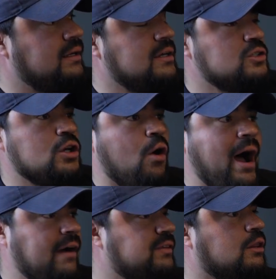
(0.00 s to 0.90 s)
So
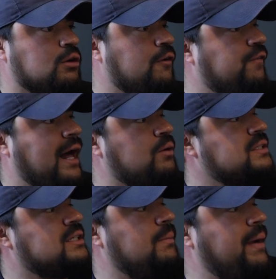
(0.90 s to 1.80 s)
I have to throw
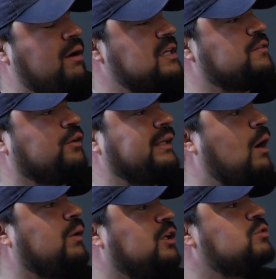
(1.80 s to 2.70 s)
flowers to the Perrys for
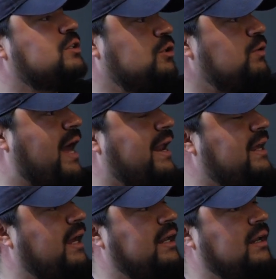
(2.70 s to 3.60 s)
allowing you to do
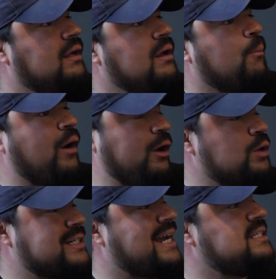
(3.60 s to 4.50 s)
that and
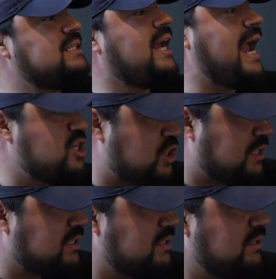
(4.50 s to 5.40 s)
prioritize the
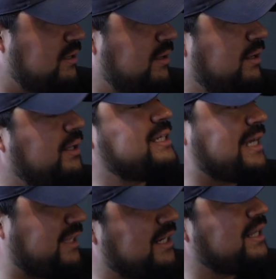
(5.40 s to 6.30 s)
agent. Because
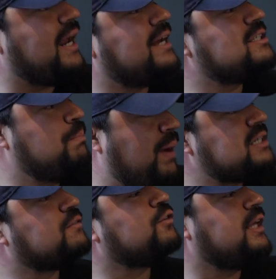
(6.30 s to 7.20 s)
at the end of the day, it's
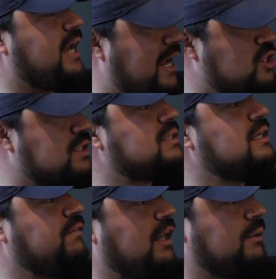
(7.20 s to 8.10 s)
best for the agent to
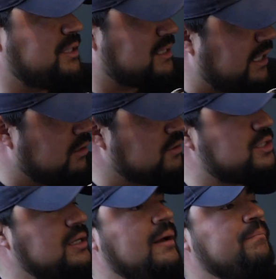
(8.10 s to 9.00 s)
develop the
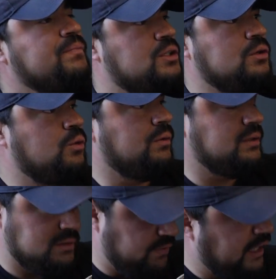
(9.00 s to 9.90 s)
skills, to
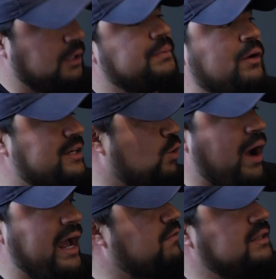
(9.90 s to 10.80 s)
develop their
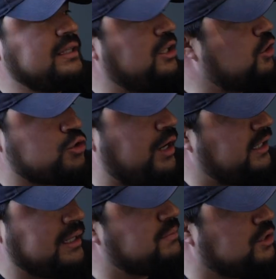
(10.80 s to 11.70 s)
SOI, everything that you're
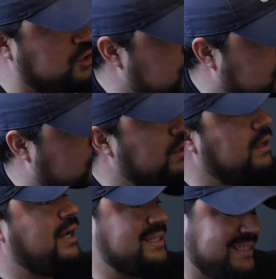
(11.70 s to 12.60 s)
training them to do,
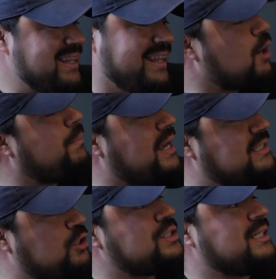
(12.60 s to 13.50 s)
it's in their
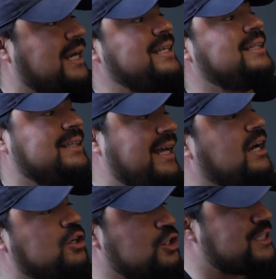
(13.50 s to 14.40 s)
best interest, and I think that they
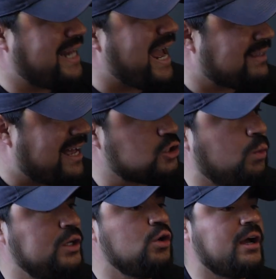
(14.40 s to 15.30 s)
understand that. So
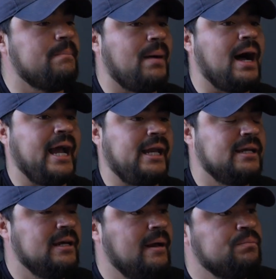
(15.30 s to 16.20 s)
when you combine,
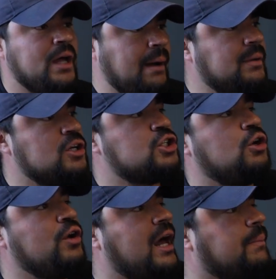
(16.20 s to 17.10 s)
I'm going to
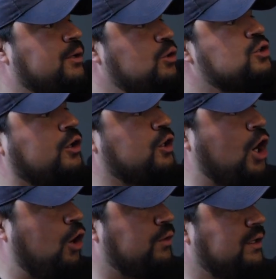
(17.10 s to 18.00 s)
show you how to produce on your
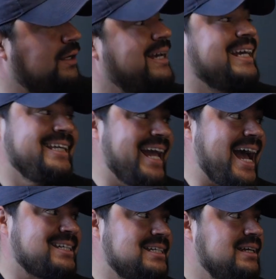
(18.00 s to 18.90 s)
own,
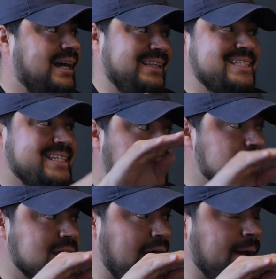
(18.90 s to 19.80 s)
yet at the
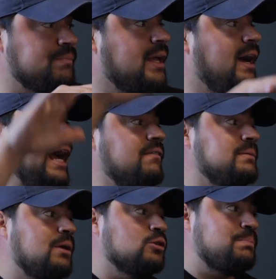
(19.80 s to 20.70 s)
same time, I have
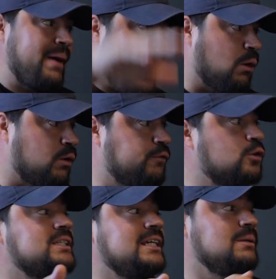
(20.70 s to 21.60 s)
the most
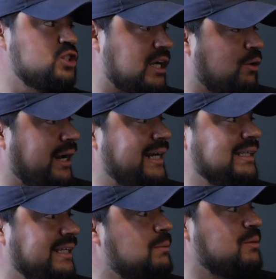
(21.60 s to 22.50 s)
powerful
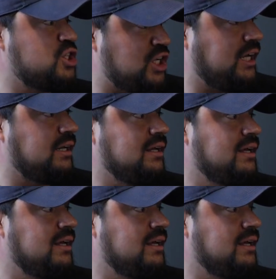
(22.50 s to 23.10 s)
team-generated lead machine